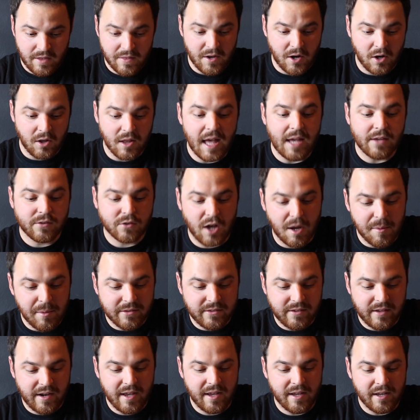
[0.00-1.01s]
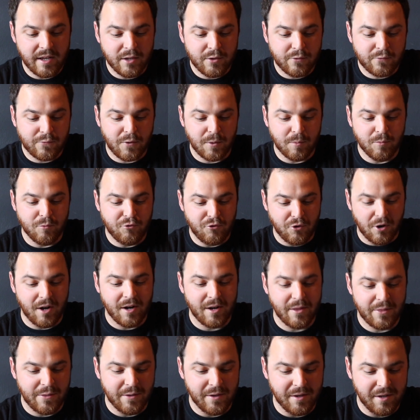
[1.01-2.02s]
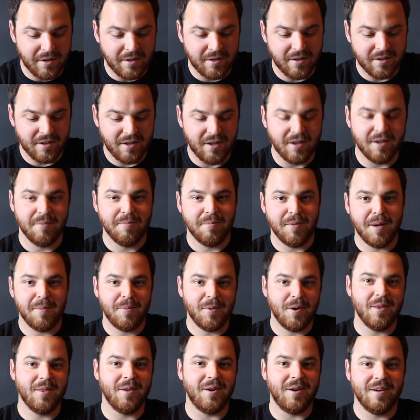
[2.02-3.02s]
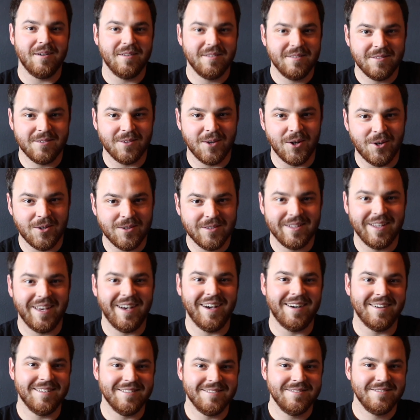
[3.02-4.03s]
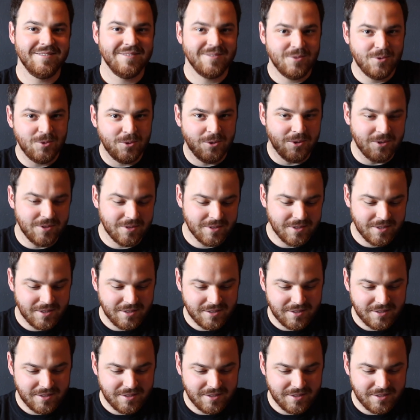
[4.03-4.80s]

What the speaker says: And then our last comment today is from Jonathan, my brother, so yeah, woo!